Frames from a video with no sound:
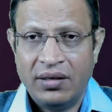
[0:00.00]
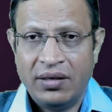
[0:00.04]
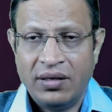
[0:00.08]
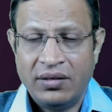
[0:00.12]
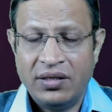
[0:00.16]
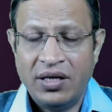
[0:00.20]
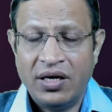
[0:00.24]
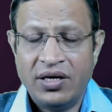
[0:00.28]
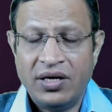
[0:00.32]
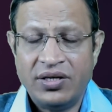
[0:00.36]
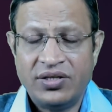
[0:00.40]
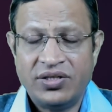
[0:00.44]

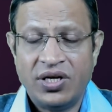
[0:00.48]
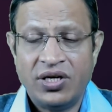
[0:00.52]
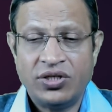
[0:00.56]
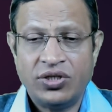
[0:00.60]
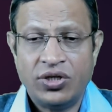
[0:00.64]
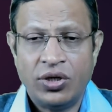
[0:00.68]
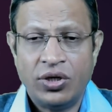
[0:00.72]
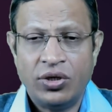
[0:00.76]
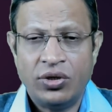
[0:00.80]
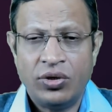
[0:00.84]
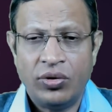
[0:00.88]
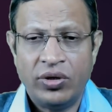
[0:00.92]
the
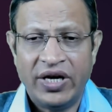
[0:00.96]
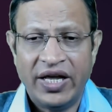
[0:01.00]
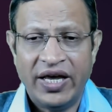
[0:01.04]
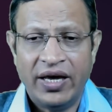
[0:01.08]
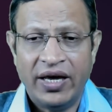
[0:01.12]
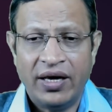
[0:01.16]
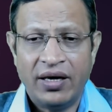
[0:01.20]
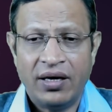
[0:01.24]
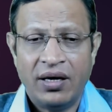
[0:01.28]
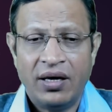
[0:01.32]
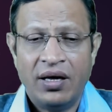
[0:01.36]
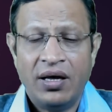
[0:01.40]
researcher to
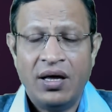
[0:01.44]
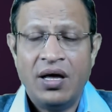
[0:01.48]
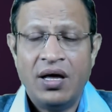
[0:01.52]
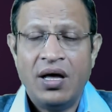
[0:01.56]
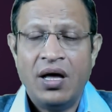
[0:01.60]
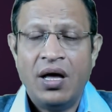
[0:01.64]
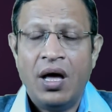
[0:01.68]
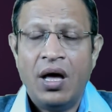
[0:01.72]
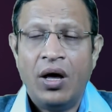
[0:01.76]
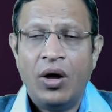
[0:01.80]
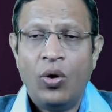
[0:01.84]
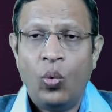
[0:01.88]
take
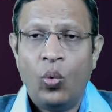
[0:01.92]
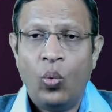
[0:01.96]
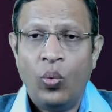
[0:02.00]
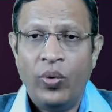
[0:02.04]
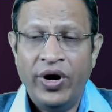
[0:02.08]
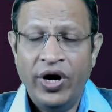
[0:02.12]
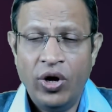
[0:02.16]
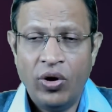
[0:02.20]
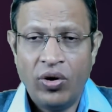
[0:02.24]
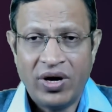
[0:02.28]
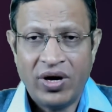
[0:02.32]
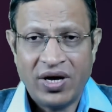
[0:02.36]

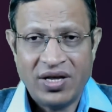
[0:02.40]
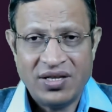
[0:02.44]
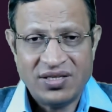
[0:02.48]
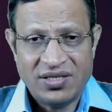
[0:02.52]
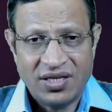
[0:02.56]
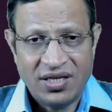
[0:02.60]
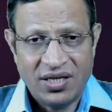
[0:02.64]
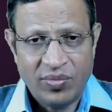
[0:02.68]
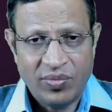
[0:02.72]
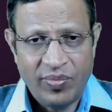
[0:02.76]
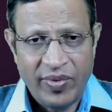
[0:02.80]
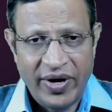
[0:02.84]
video
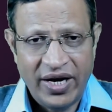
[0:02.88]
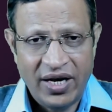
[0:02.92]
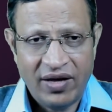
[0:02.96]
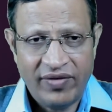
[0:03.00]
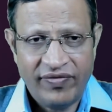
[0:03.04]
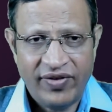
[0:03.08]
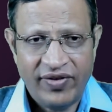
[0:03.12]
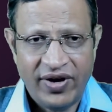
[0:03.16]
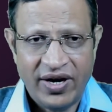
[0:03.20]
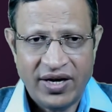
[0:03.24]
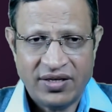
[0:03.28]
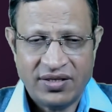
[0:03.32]
consent, my dear
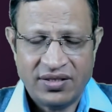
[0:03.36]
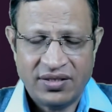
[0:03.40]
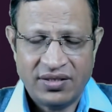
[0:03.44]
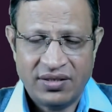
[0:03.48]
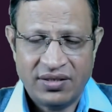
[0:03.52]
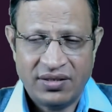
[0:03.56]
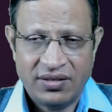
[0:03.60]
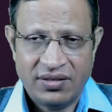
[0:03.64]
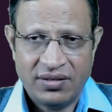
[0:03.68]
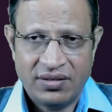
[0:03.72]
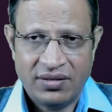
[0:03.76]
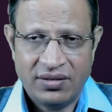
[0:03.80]
friends.
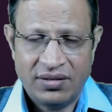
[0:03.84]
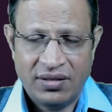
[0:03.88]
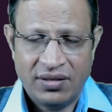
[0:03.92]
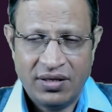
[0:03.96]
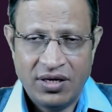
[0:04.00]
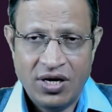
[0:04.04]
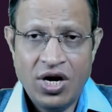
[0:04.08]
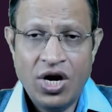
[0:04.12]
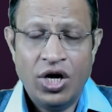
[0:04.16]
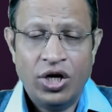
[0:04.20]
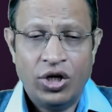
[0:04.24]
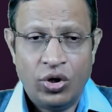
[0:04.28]

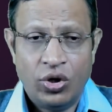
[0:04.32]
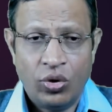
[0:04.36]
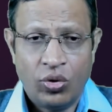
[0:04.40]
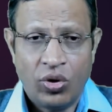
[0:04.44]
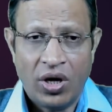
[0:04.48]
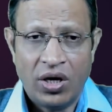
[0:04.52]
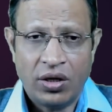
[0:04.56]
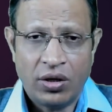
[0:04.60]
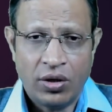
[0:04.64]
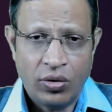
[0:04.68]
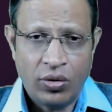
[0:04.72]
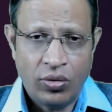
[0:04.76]
To
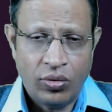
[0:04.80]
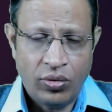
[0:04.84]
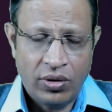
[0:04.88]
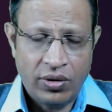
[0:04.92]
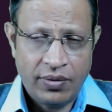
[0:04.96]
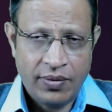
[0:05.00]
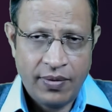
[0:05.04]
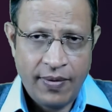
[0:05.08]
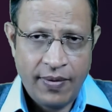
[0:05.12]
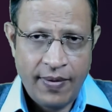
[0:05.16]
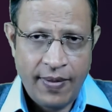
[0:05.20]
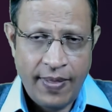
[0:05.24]
conclude,
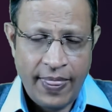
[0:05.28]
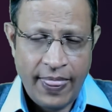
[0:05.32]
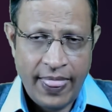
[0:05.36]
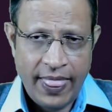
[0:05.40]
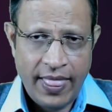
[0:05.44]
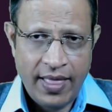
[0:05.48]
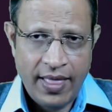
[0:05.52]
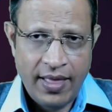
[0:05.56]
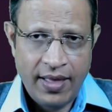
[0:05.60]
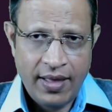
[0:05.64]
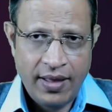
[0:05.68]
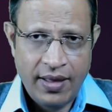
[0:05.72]

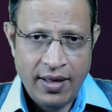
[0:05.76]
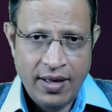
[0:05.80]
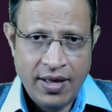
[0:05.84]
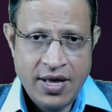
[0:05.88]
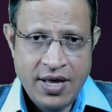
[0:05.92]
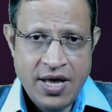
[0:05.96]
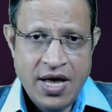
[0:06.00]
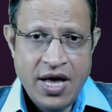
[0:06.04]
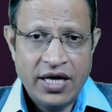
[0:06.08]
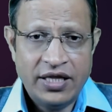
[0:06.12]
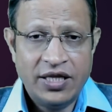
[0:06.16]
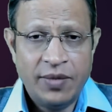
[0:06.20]

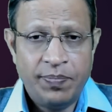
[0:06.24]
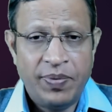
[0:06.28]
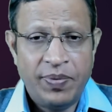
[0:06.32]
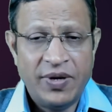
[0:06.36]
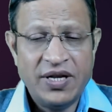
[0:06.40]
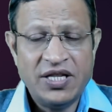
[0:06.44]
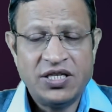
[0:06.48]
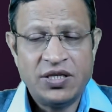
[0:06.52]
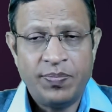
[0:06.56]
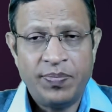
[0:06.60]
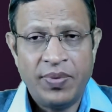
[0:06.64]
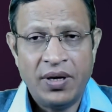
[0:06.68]
the
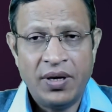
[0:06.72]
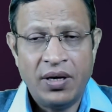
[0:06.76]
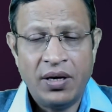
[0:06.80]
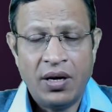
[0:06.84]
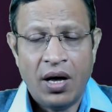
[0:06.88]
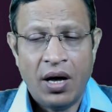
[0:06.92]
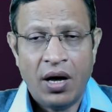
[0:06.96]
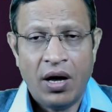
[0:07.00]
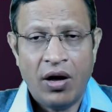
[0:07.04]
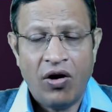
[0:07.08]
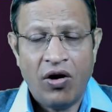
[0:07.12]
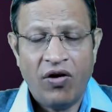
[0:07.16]
principle
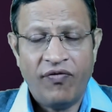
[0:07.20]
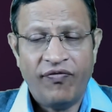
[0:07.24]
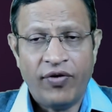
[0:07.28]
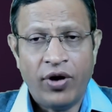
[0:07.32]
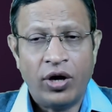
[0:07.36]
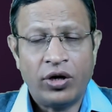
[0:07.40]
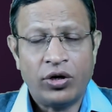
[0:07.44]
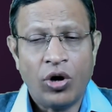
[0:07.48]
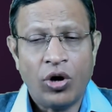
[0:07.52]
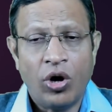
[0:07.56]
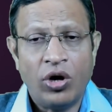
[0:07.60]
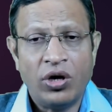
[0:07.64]
of
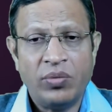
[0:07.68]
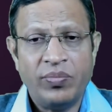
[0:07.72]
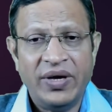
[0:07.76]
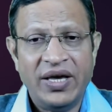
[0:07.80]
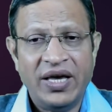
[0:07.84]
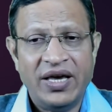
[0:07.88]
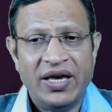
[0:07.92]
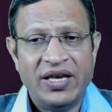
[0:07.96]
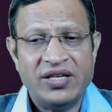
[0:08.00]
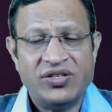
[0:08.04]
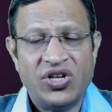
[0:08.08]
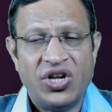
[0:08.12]
autonomy
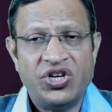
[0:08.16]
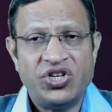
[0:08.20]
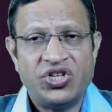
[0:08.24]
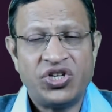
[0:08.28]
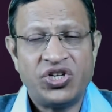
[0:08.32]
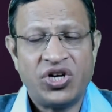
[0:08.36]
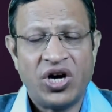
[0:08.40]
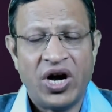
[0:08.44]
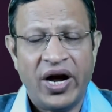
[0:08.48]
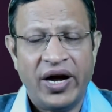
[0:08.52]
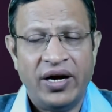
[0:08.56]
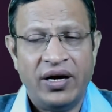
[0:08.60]
is
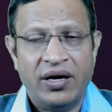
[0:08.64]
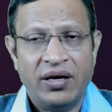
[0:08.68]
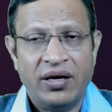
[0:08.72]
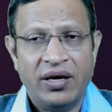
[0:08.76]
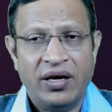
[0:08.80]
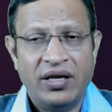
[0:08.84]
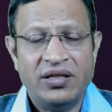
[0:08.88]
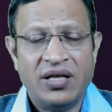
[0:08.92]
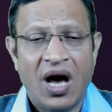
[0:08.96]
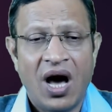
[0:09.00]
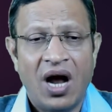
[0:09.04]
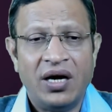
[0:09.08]
enshrined
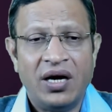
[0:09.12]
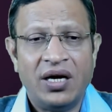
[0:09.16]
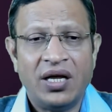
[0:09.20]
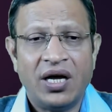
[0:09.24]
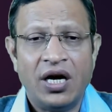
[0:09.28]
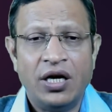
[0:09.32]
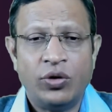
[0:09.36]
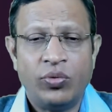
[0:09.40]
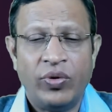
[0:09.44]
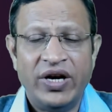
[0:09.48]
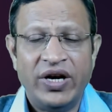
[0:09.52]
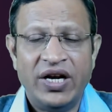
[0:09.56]
in the Article
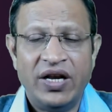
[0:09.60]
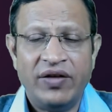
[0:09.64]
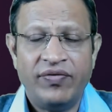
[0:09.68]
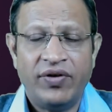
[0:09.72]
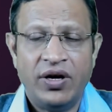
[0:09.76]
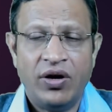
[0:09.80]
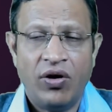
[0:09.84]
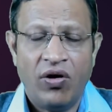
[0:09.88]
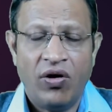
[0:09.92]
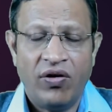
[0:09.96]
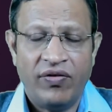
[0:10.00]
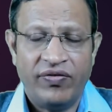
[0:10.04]

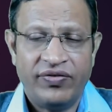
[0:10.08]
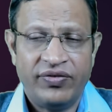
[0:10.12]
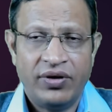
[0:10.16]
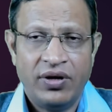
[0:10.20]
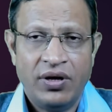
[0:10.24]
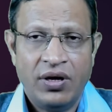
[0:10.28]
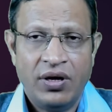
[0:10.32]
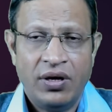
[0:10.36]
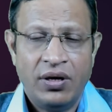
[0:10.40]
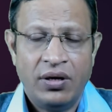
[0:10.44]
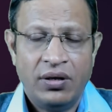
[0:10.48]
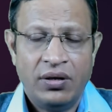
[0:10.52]
21 of
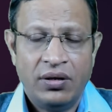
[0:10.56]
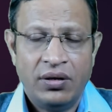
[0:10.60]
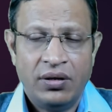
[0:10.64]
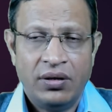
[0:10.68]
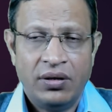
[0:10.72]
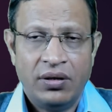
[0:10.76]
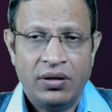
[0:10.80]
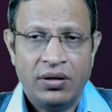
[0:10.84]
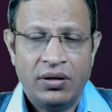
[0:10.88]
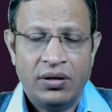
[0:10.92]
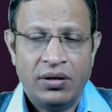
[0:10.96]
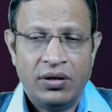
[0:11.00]

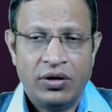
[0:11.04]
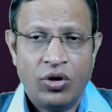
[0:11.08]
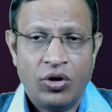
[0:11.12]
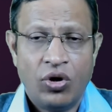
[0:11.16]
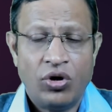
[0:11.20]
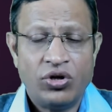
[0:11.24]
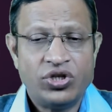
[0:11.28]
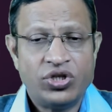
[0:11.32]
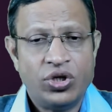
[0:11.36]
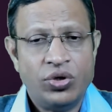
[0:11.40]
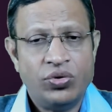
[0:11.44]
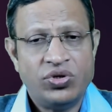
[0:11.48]

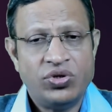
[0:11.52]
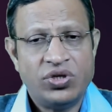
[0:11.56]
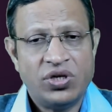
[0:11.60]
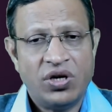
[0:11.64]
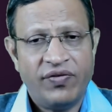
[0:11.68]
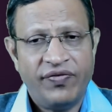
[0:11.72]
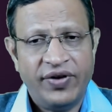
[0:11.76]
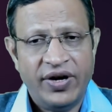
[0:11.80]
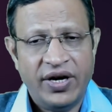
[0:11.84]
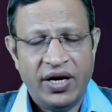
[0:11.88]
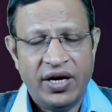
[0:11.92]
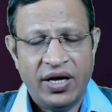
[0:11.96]
Constitution
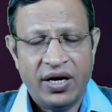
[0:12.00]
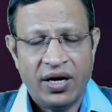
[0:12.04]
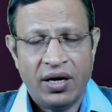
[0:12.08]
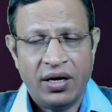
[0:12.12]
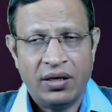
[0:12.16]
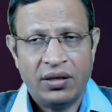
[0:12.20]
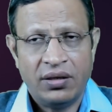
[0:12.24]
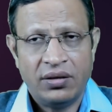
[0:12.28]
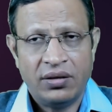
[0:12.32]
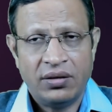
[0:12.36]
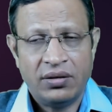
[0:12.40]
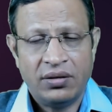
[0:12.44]
of India,
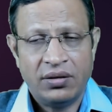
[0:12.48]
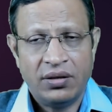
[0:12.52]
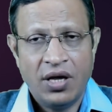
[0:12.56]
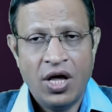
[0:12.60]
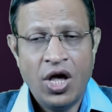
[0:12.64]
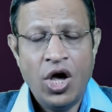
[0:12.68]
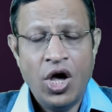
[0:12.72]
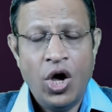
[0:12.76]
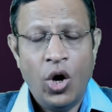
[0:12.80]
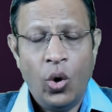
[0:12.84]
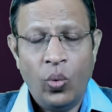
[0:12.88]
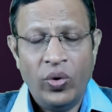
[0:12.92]

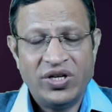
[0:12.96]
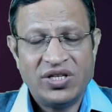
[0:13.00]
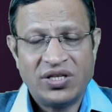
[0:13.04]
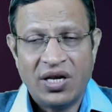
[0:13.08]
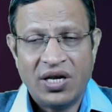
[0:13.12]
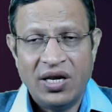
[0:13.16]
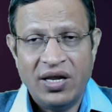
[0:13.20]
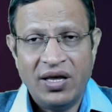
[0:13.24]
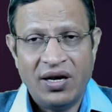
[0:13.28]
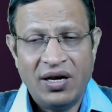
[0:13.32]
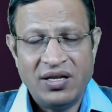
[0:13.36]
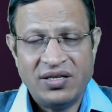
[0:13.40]
which
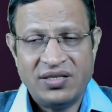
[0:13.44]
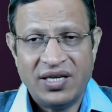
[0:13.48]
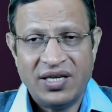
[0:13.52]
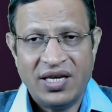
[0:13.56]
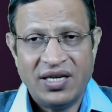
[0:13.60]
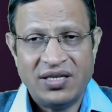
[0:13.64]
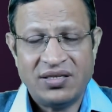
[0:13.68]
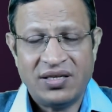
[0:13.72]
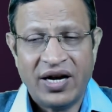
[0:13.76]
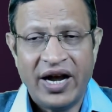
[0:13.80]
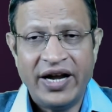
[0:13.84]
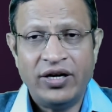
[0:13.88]
clearly
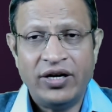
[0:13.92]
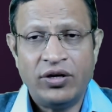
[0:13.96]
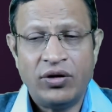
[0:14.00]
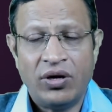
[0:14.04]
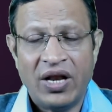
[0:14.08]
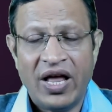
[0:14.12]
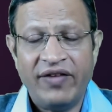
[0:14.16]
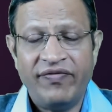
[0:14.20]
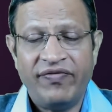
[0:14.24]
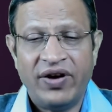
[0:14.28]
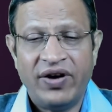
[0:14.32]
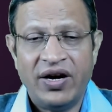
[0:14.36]
says right to
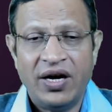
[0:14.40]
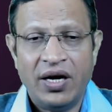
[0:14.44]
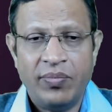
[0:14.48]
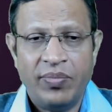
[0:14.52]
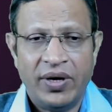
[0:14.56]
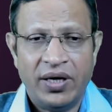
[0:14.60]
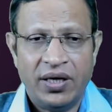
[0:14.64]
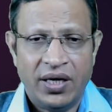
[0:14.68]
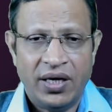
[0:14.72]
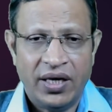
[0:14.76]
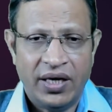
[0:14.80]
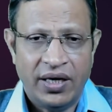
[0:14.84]
life and
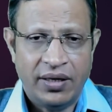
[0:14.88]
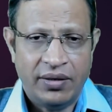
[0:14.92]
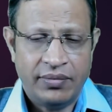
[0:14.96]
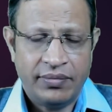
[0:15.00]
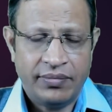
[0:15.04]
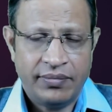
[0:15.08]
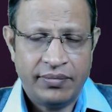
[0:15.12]
liberty.